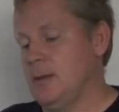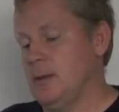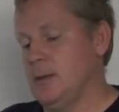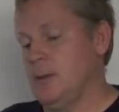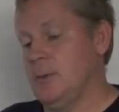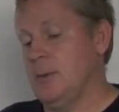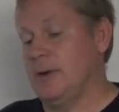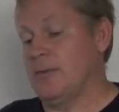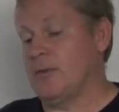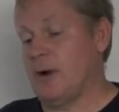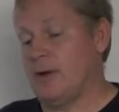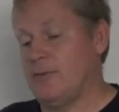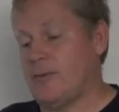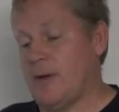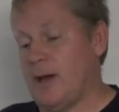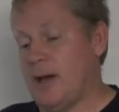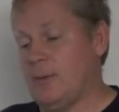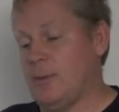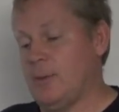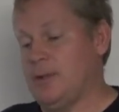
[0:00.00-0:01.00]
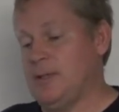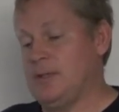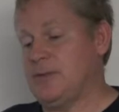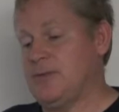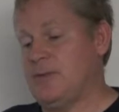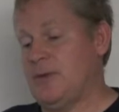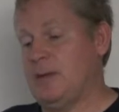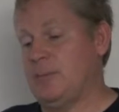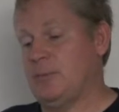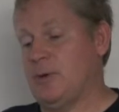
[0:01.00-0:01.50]
Whenever I find one of these
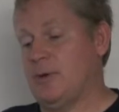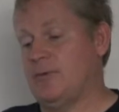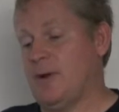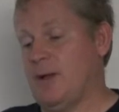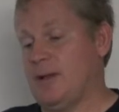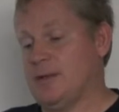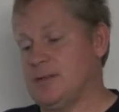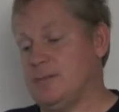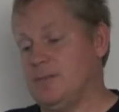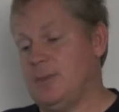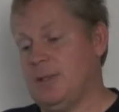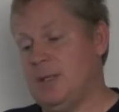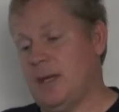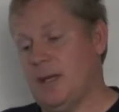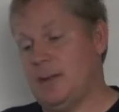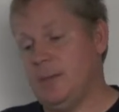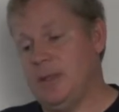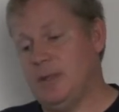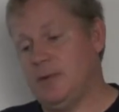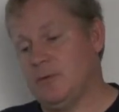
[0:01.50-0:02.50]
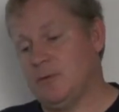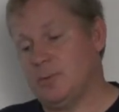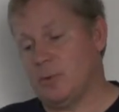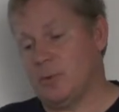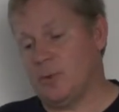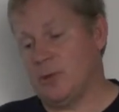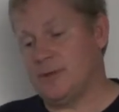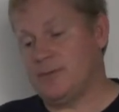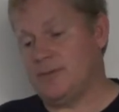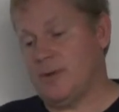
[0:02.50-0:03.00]
fake profiles of me, I immediately
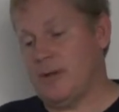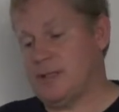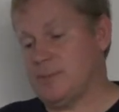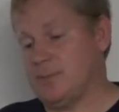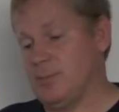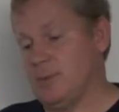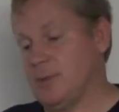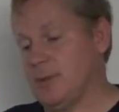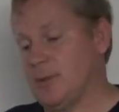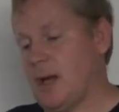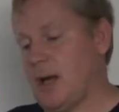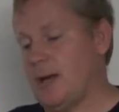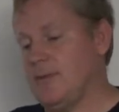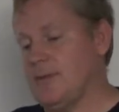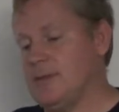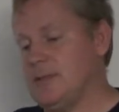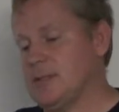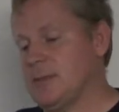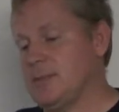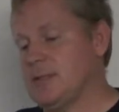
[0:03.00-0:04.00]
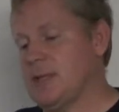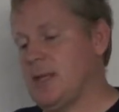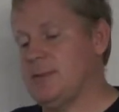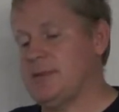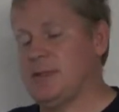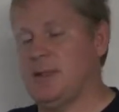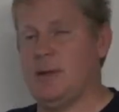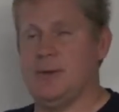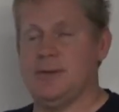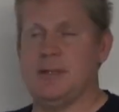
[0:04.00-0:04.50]
report it to Facebook. Oddly, sometimes
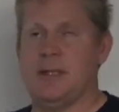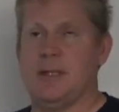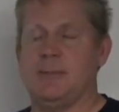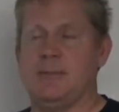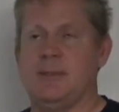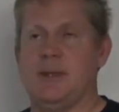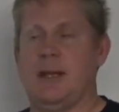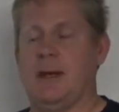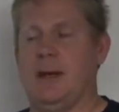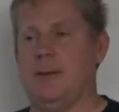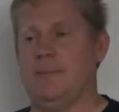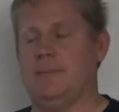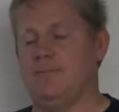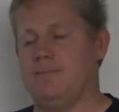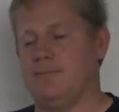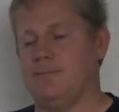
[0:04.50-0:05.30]
they don't take them down.